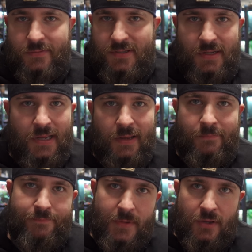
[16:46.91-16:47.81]
It's the
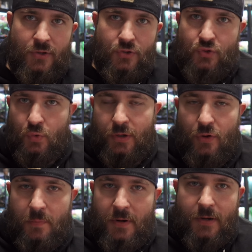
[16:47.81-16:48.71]
name Troy
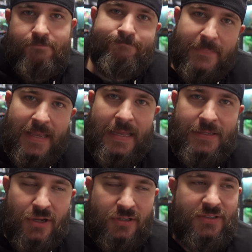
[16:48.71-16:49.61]
Goldberg in
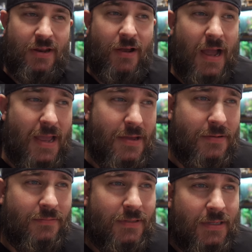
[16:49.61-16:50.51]
Youngstown,
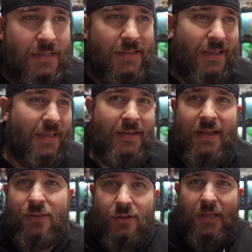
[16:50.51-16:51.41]
Ohio and
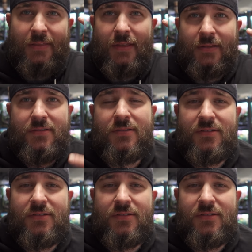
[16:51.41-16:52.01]
I look like this.